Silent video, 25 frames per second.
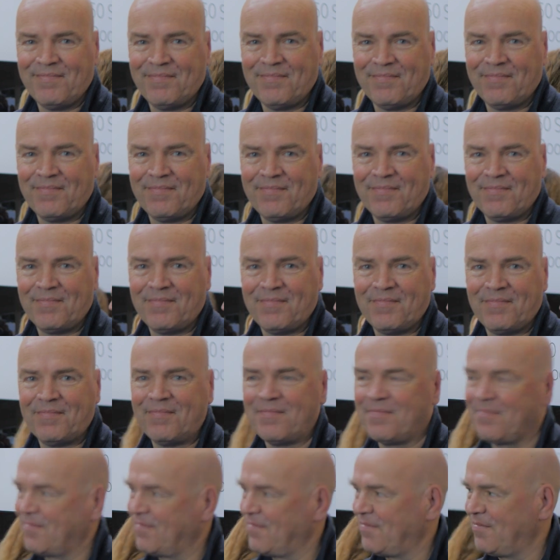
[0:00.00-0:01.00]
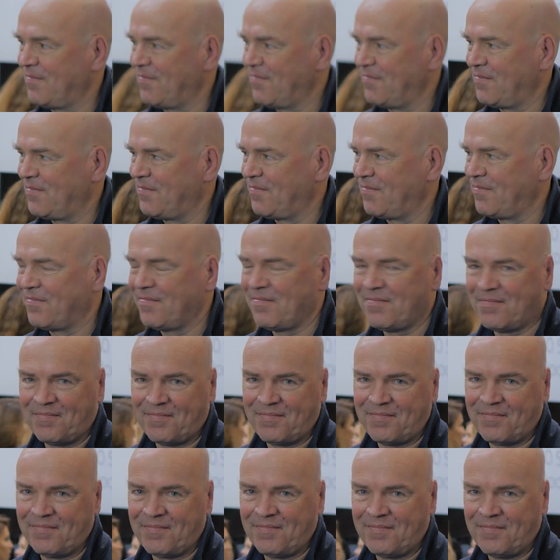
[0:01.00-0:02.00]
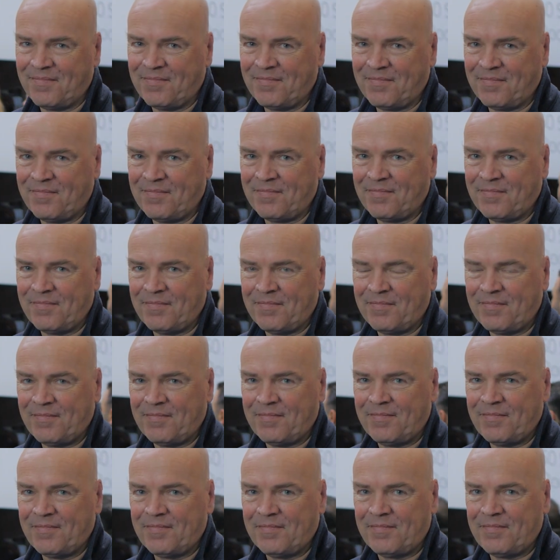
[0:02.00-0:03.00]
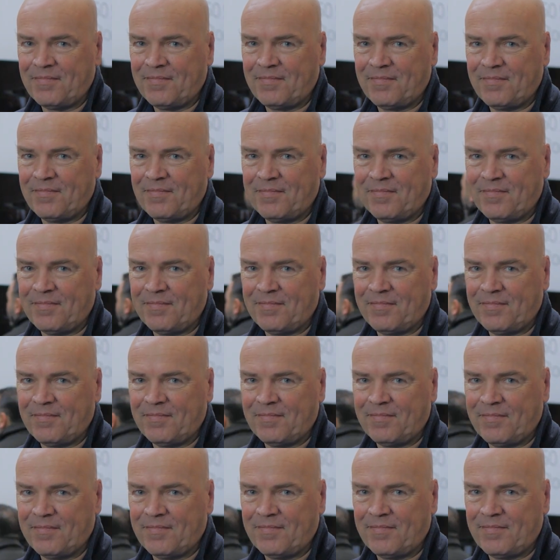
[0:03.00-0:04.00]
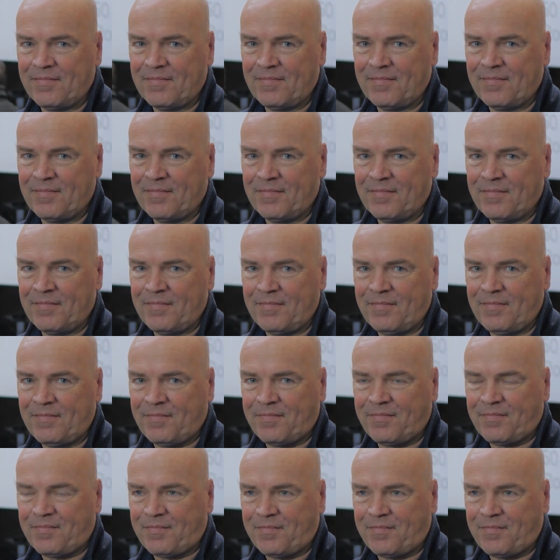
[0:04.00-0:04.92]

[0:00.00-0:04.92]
This person isn't speaking.